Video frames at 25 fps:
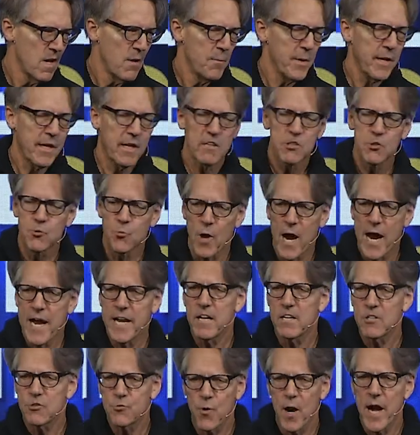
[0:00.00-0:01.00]
Because
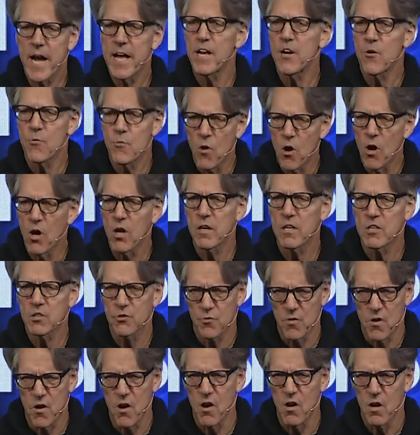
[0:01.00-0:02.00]
right is right and wrong is
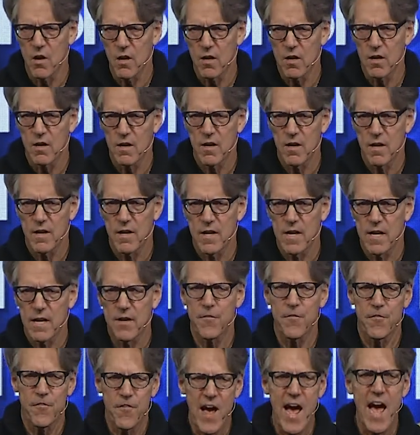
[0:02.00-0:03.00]
wrong.
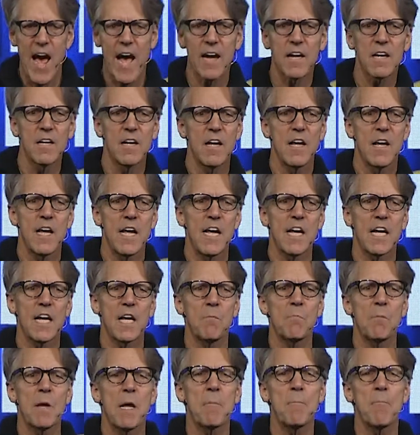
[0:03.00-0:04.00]
In fact, it
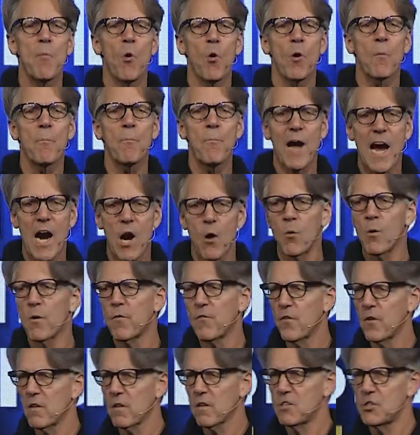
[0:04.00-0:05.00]
can be more
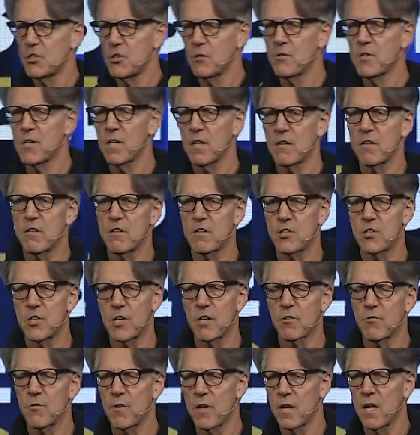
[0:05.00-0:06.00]
powerful as you tell your
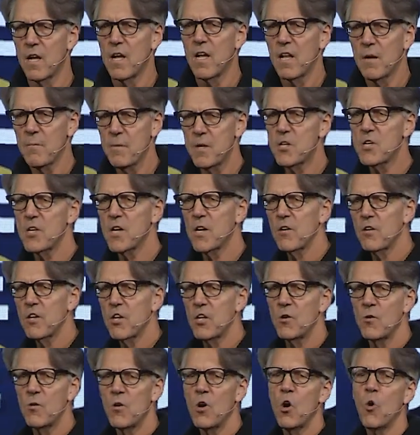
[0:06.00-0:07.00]
children, let me tell
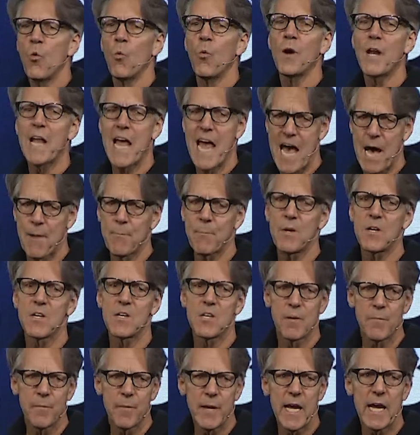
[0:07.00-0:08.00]
you what happened
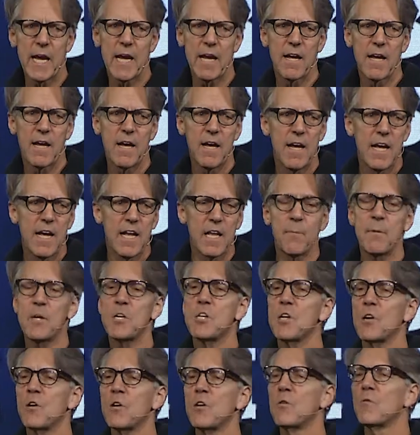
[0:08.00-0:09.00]
to me. And let me
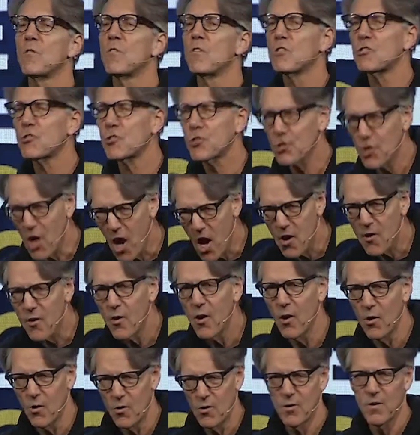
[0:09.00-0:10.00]
tell you the
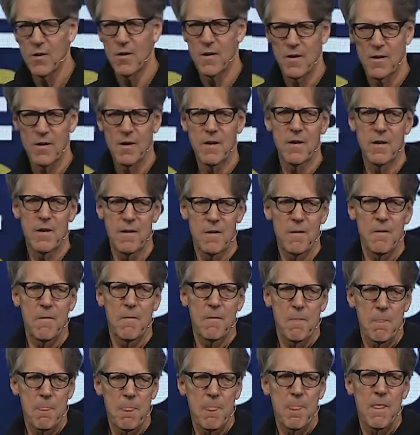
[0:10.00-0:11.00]
sorrow
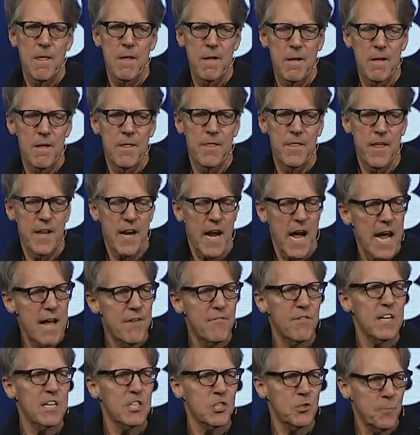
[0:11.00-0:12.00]
that I
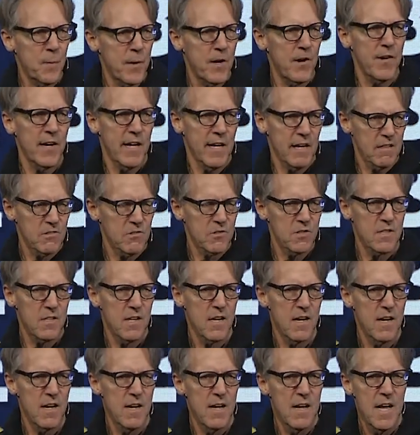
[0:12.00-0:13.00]
have experienced
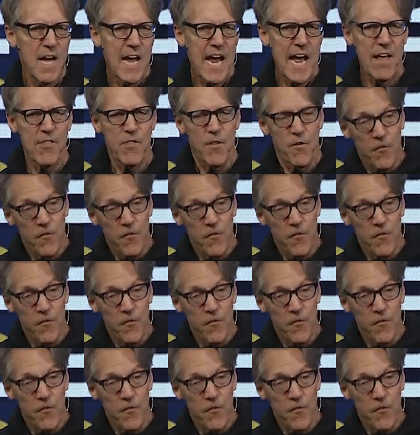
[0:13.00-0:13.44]
and